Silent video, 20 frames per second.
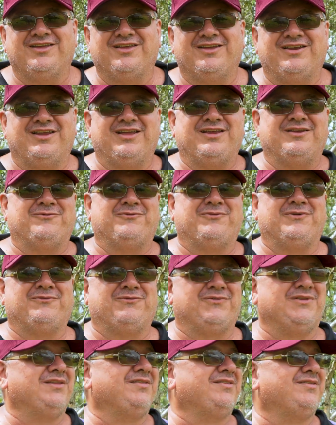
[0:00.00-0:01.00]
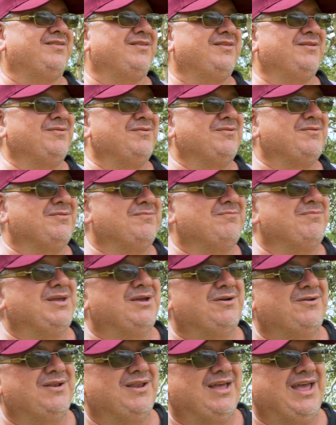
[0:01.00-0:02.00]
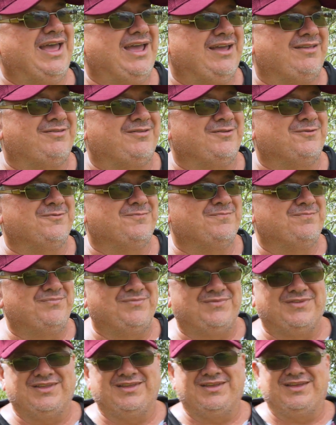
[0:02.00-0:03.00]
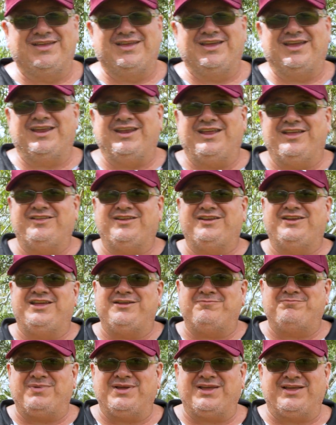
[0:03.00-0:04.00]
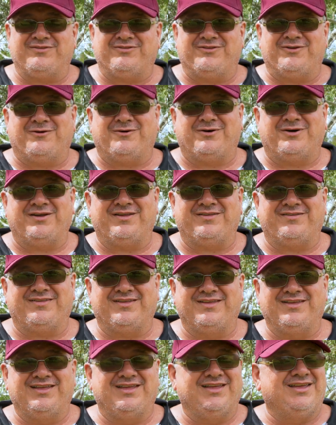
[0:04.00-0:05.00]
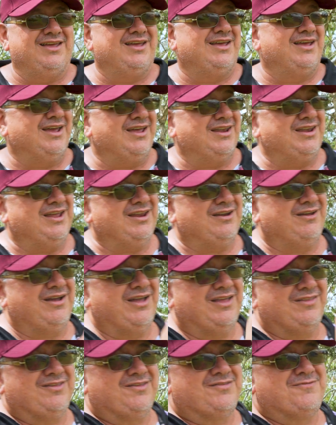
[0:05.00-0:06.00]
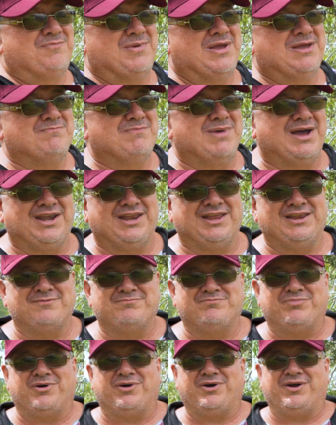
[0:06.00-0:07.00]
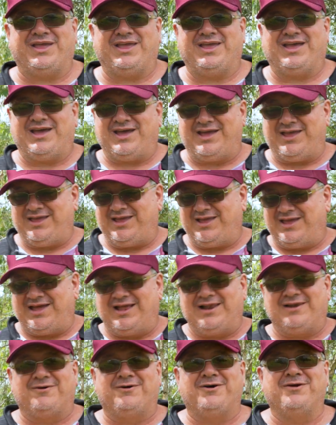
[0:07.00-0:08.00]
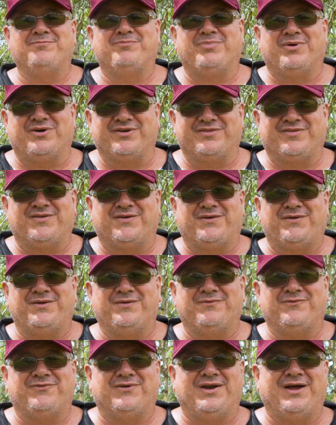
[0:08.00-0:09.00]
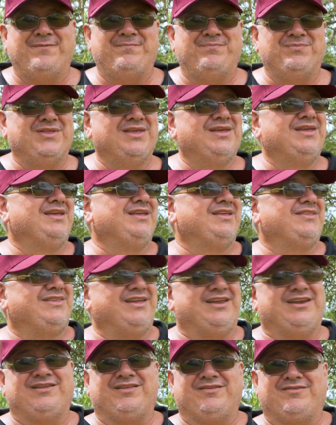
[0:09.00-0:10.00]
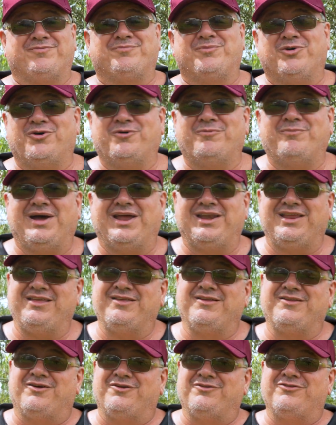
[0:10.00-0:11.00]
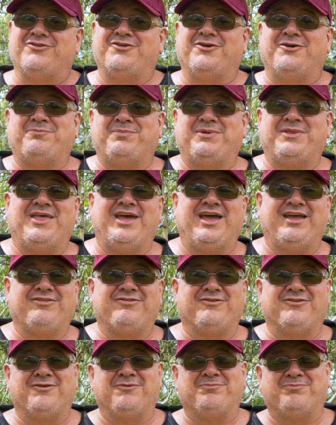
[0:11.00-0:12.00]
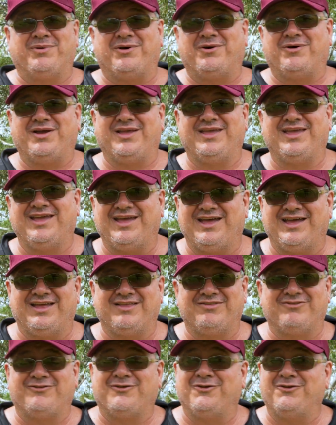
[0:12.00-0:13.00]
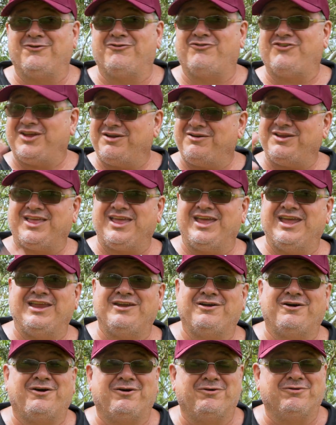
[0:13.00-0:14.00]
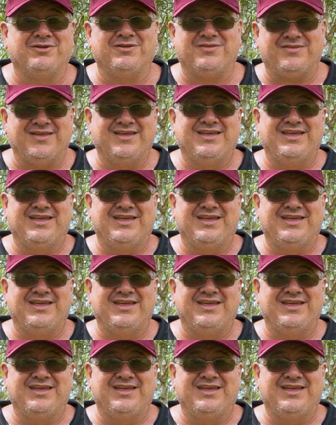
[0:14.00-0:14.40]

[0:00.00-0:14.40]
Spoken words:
You need a 50mm axle, and then you need bigger tyres. And then I had to spend money to buy a alloy box on the front. Then there's more money on top of that to buy 2 jerry can holders,